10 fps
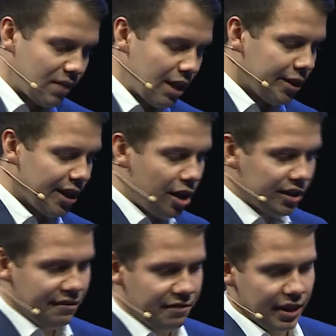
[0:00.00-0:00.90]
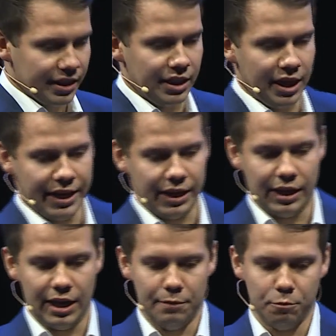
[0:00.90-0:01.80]
There are definitely,
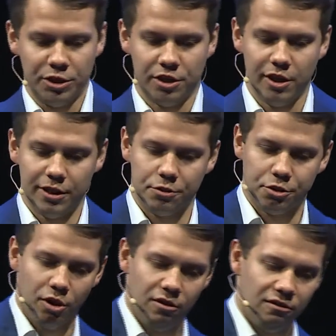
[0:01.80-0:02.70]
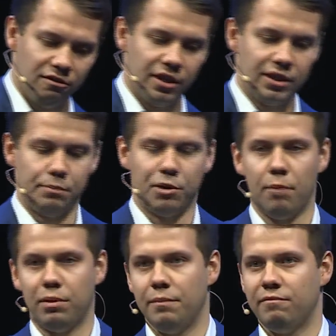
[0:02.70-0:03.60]
we started to solve the
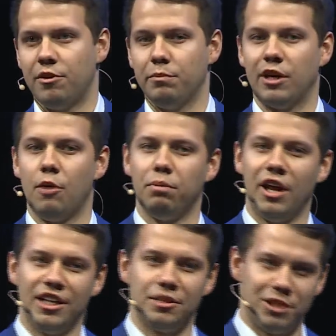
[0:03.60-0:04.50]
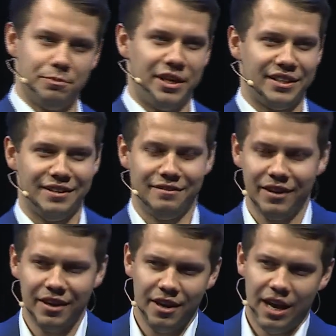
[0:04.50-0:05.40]
problem from the compliance perspective
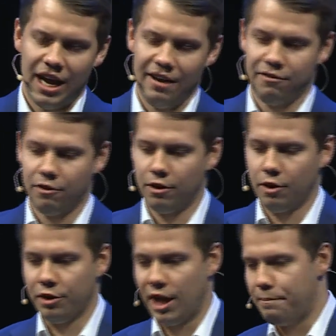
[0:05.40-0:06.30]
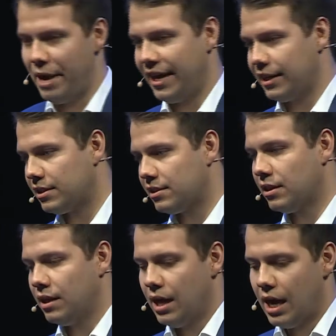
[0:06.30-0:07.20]
for online banks,
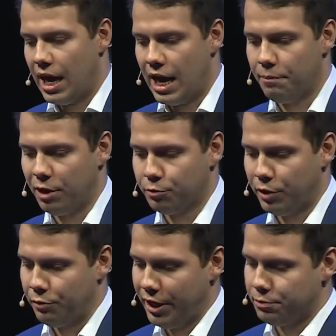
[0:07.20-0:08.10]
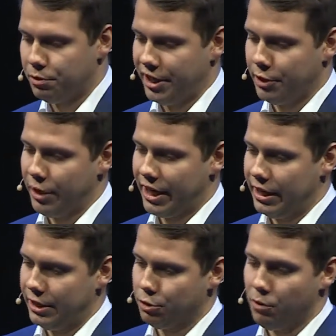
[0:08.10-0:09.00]
but we reached pretty
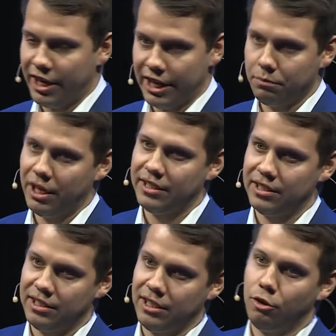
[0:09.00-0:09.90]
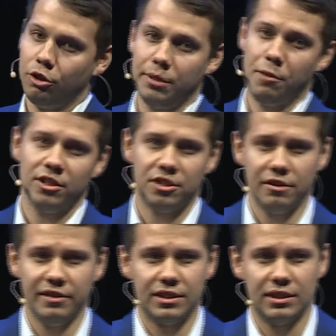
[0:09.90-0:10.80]
quickly to marketplaces and on-demand
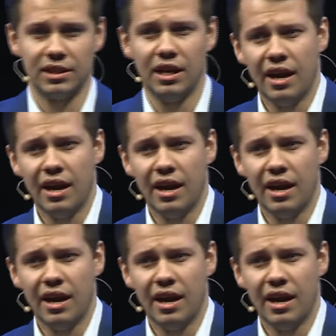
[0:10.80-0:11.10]
services.